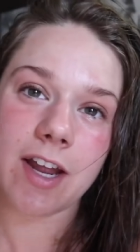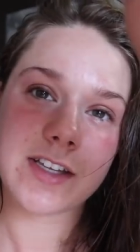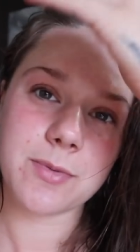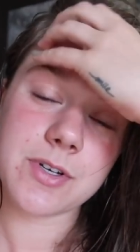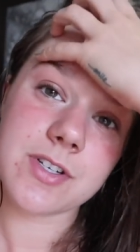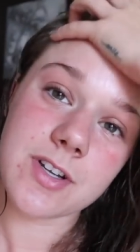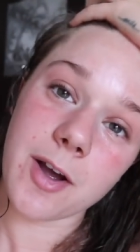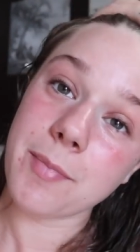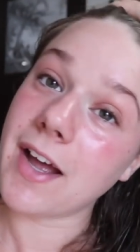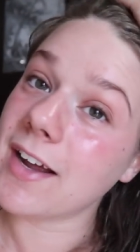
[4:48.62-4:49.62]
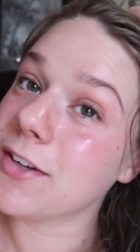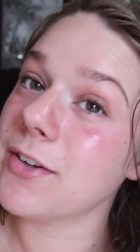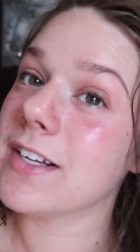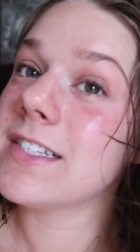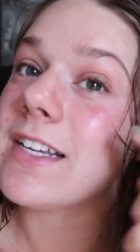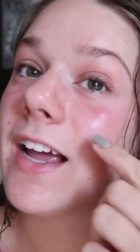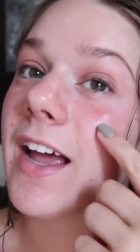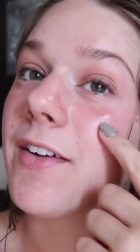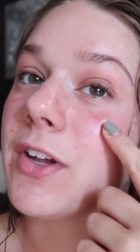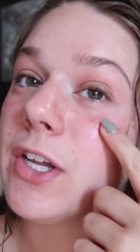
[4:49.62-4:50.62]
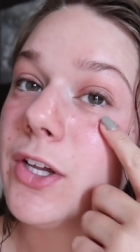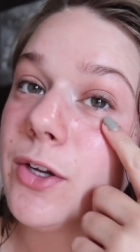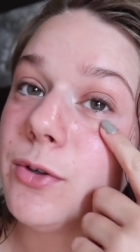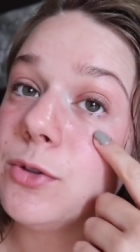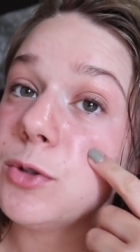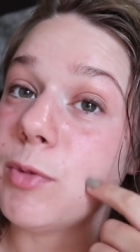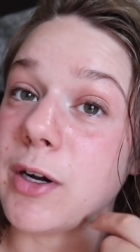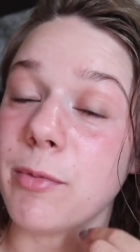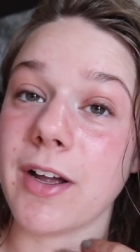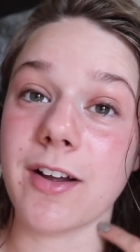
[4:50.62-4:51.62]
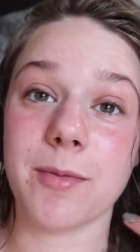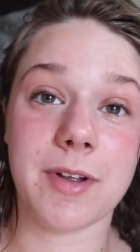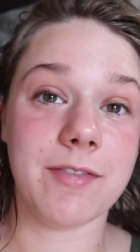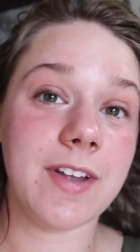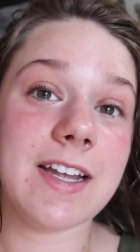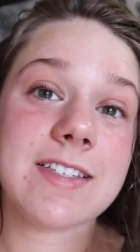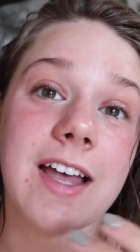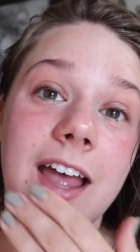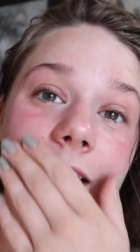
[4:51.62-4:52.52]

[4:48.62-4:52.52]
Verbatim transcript: Okay, so we just got back. You can see I have a huge bug bite on my face. I